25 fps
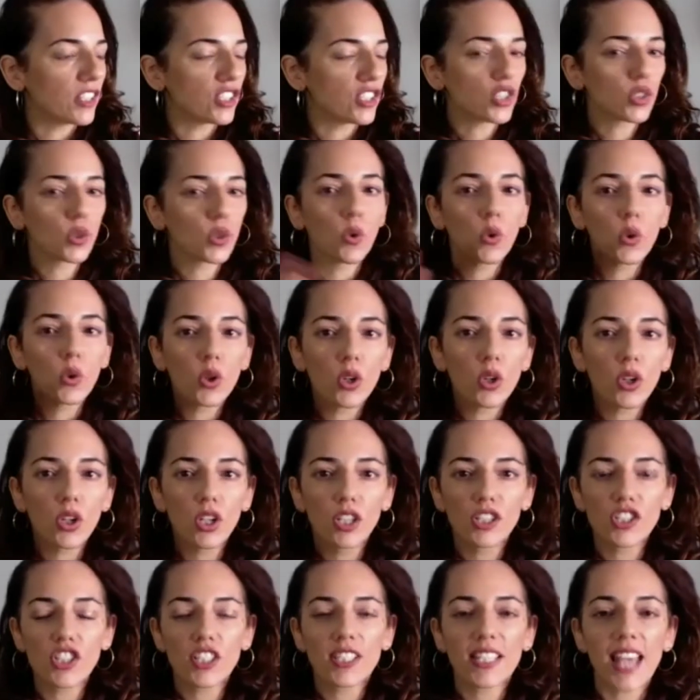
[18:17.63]
a
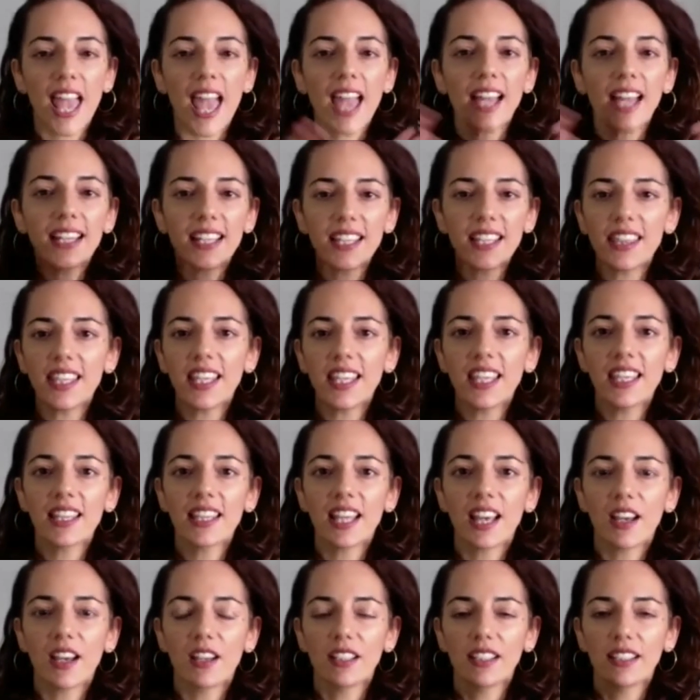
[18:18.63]
school just anything
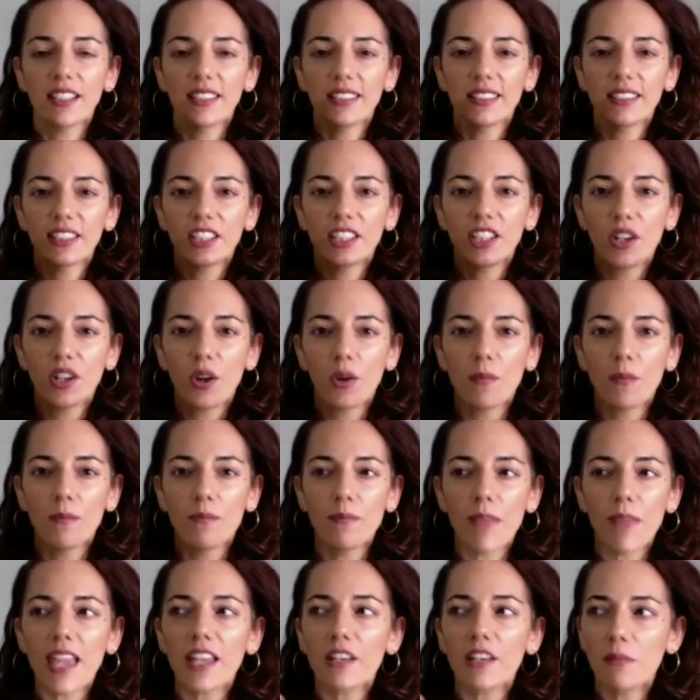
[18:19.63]
that you know
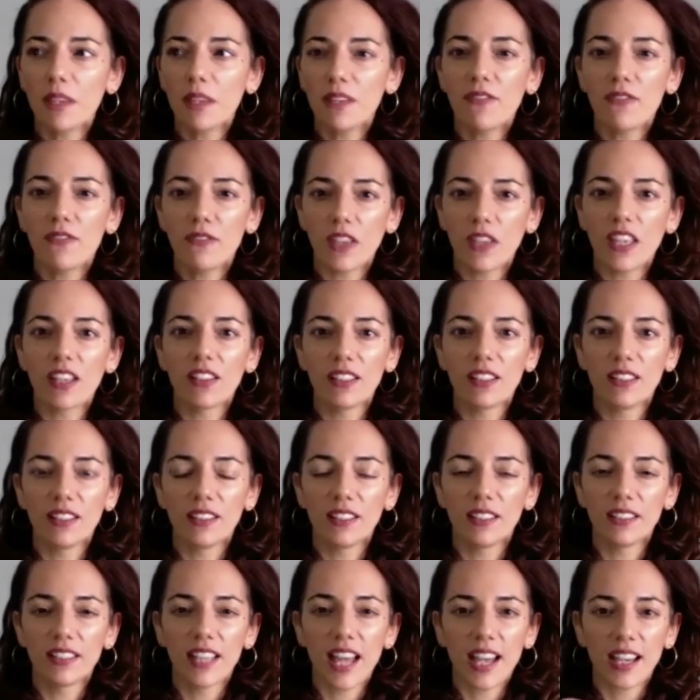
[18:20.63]
made me
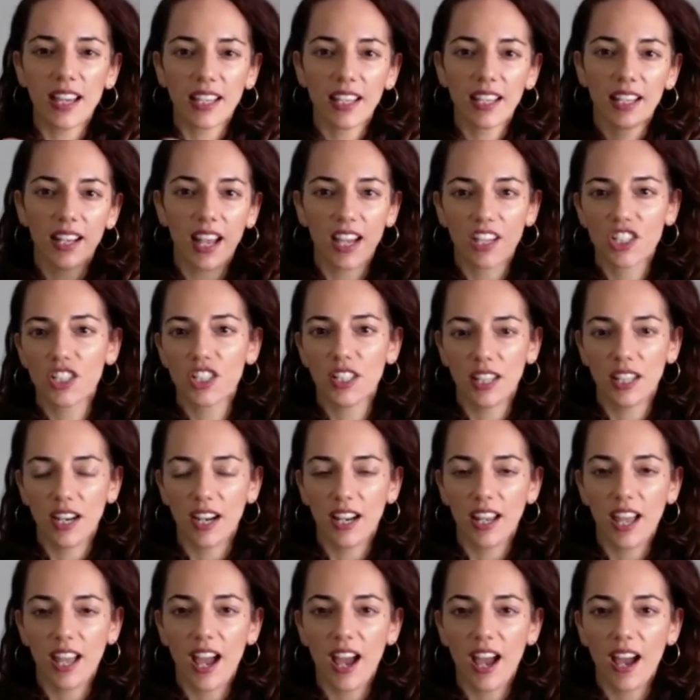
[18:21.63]
feel that connection that
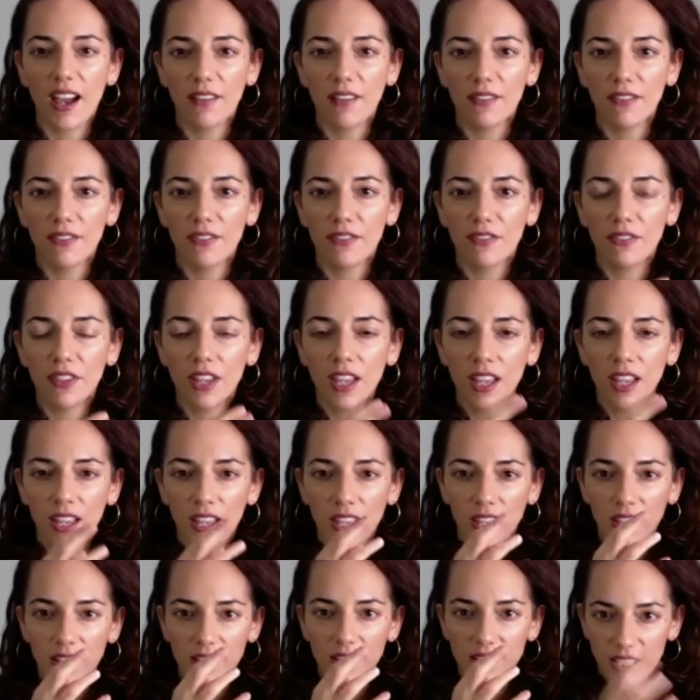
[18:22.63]
i have
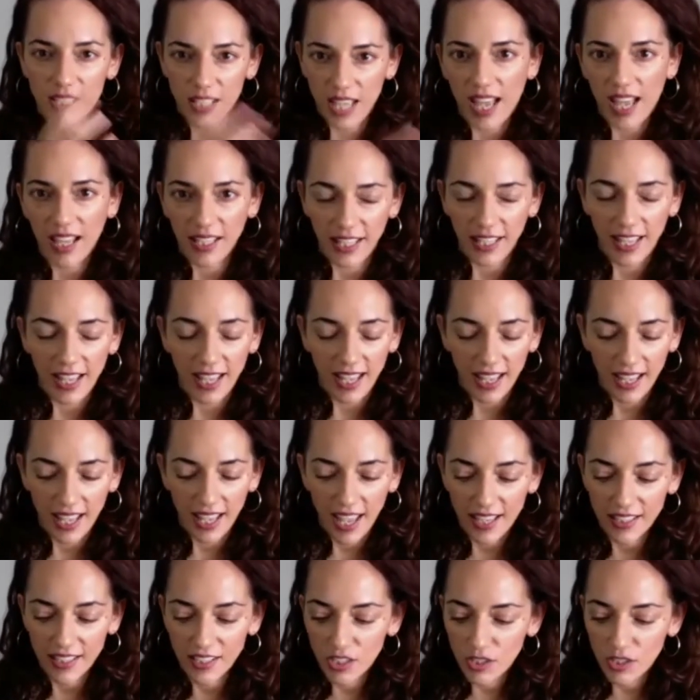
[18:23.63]
to LA.
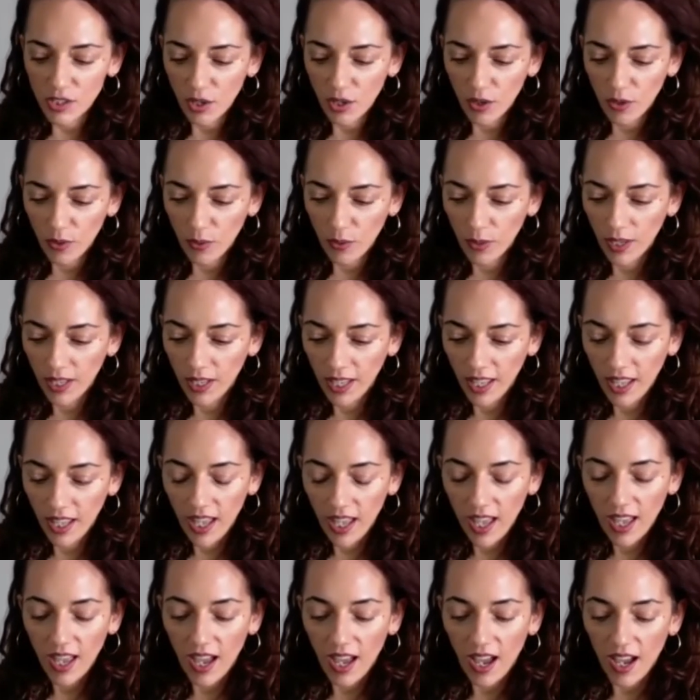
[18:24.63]
And so
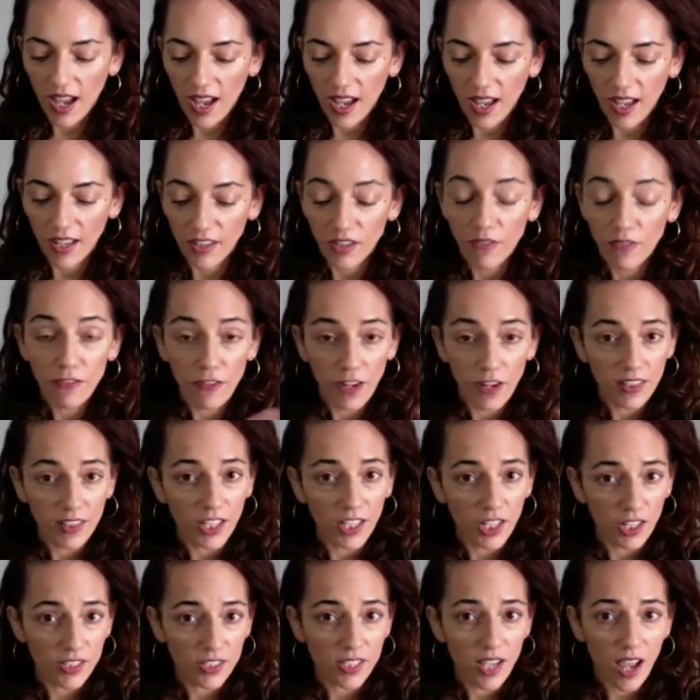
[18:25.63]
uh, the friend that
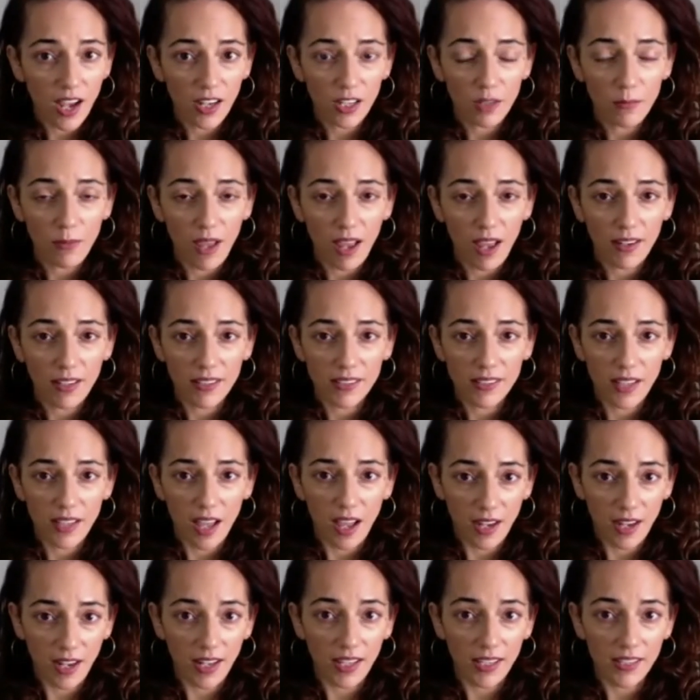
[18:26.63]
you're talking about is
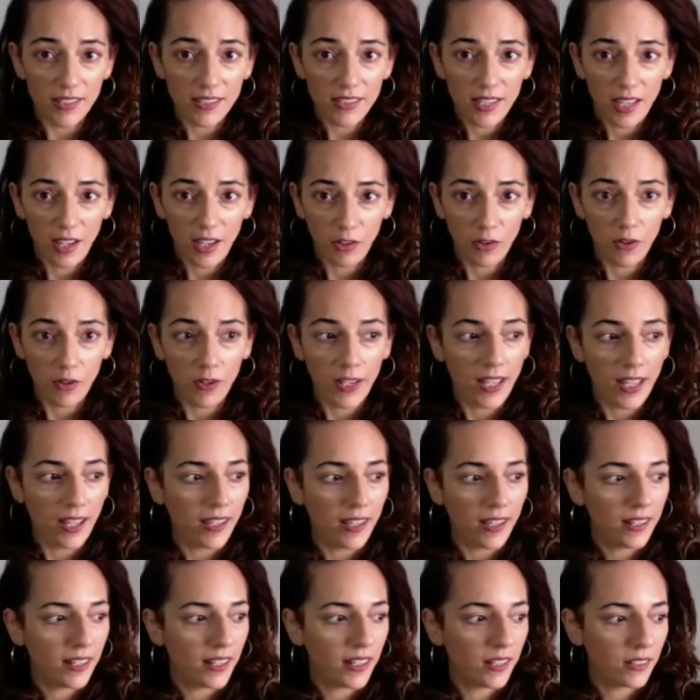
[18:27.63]
Anais
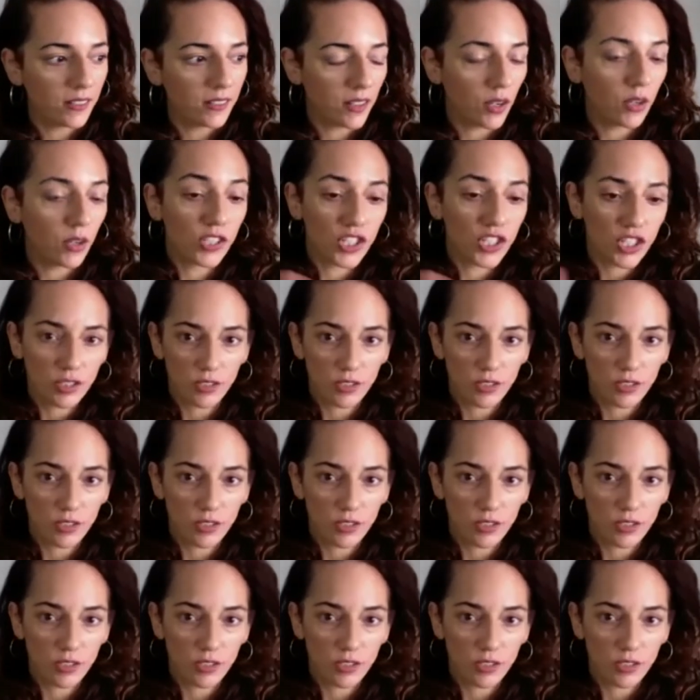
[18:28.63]
Heroyan and or